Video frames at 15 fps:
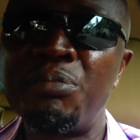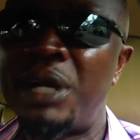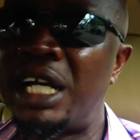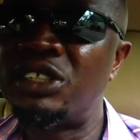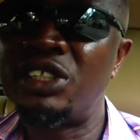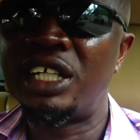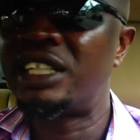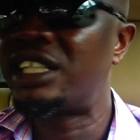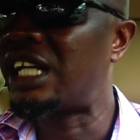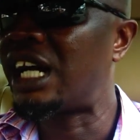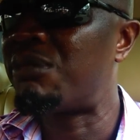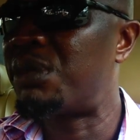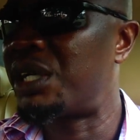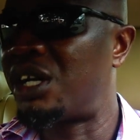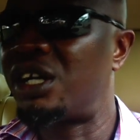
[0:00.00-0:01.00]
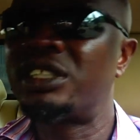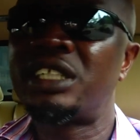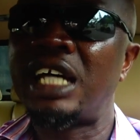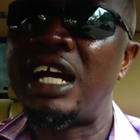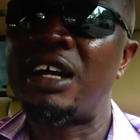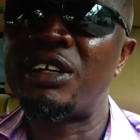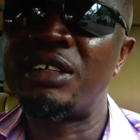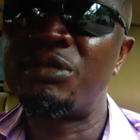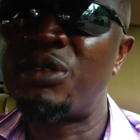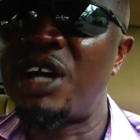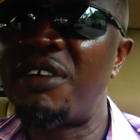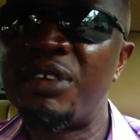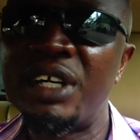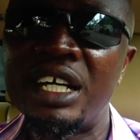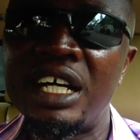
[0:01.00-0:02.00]
measuring tire because I am
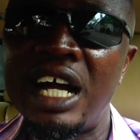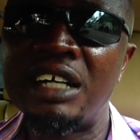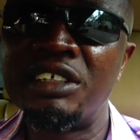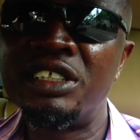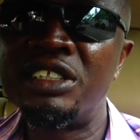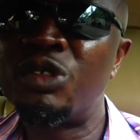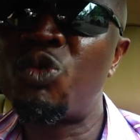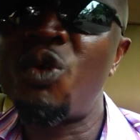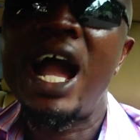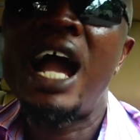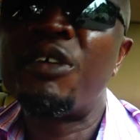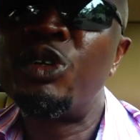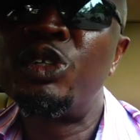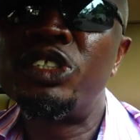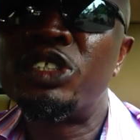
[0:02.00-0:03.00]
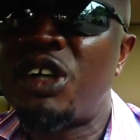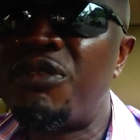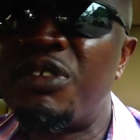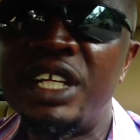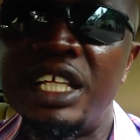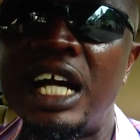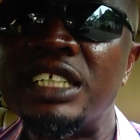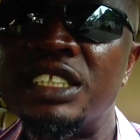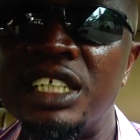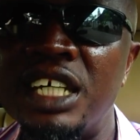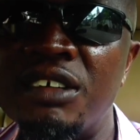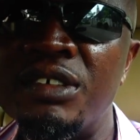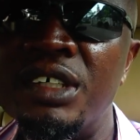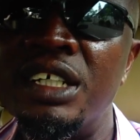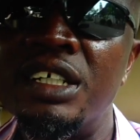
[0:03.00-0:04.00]
driving car. Why are you suffering
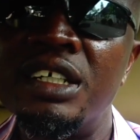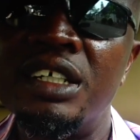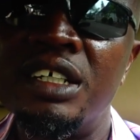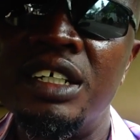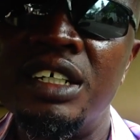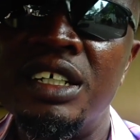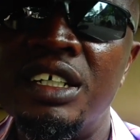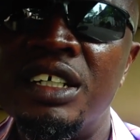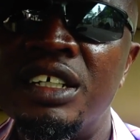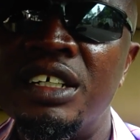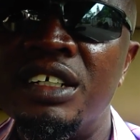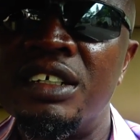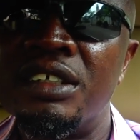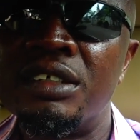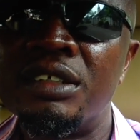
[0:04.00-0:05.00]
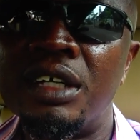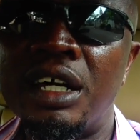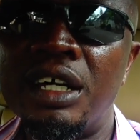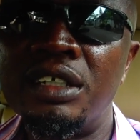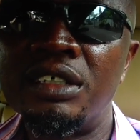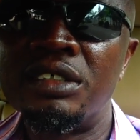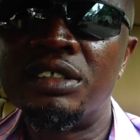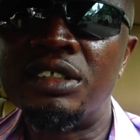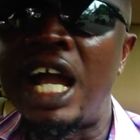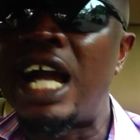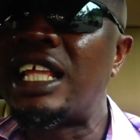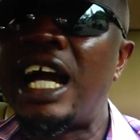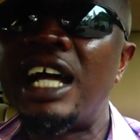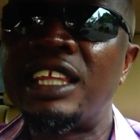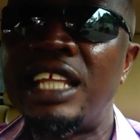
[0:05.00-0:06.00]
yourself? They are
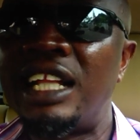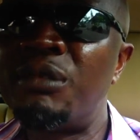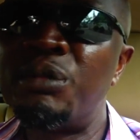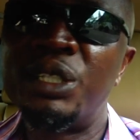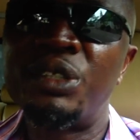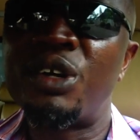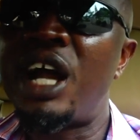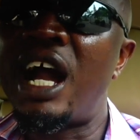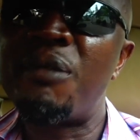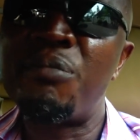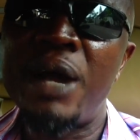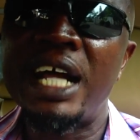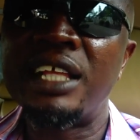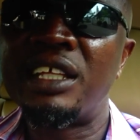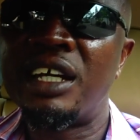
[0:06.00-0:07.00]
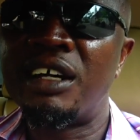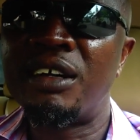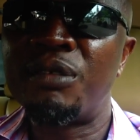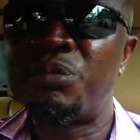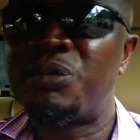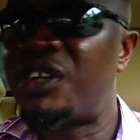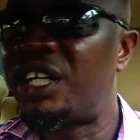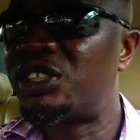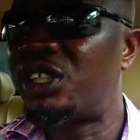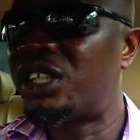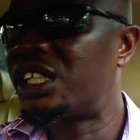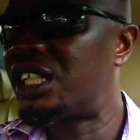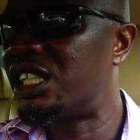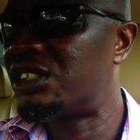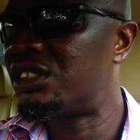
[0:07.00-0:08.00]
not telling me to go and buy tire pressure
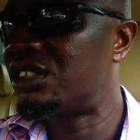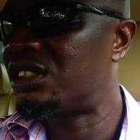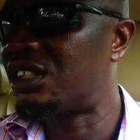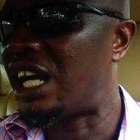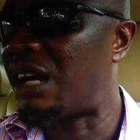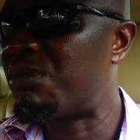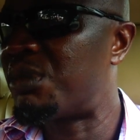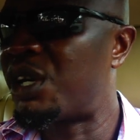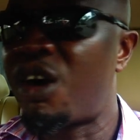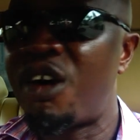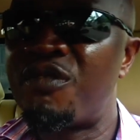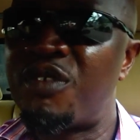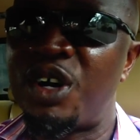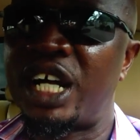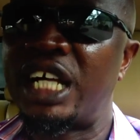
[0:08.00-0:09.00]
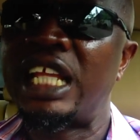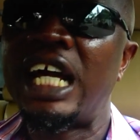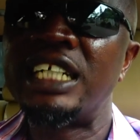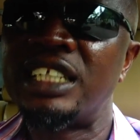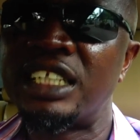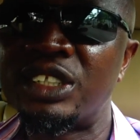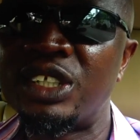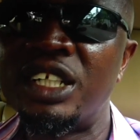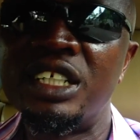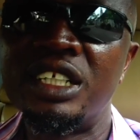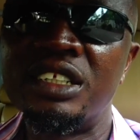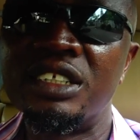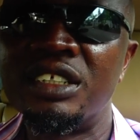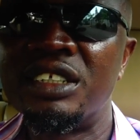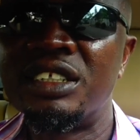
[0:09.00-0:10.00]
gauge and become vulcanizer
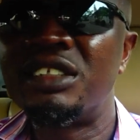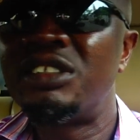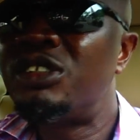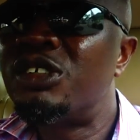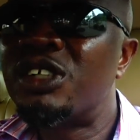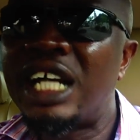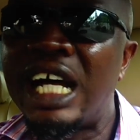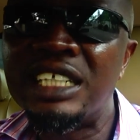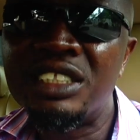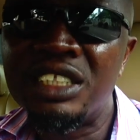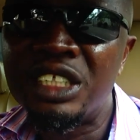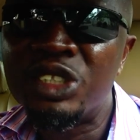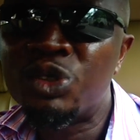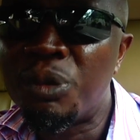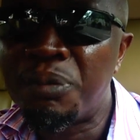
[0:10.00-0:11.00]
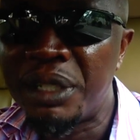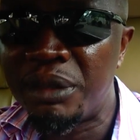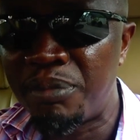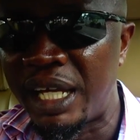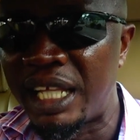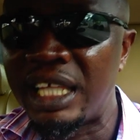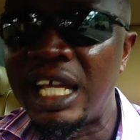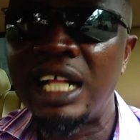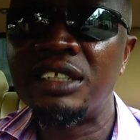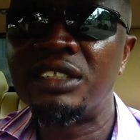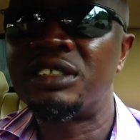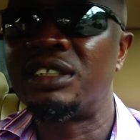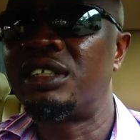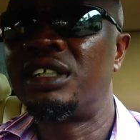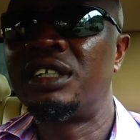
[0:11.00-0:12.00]
suddenly. You can see stupid
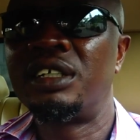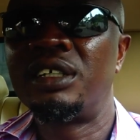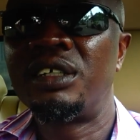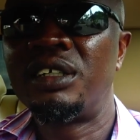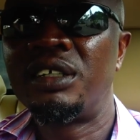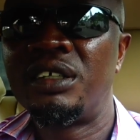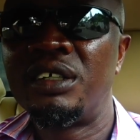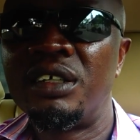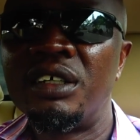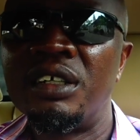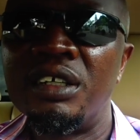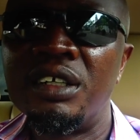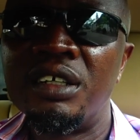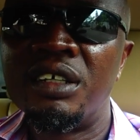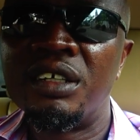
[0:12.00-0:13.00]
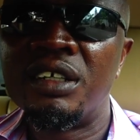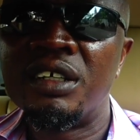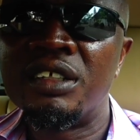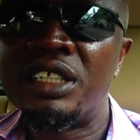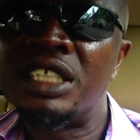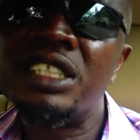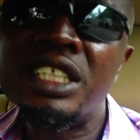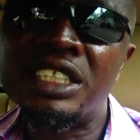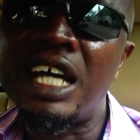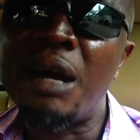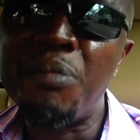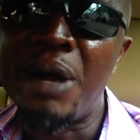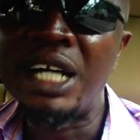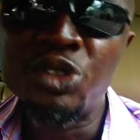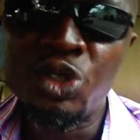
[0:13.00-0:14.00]
mentality. This is
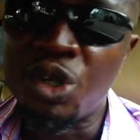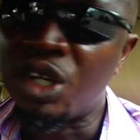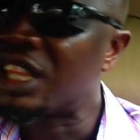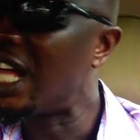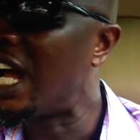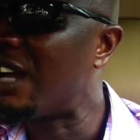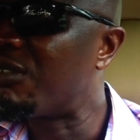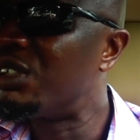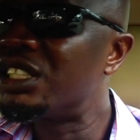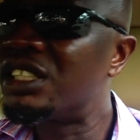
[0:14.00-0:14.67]
about your life.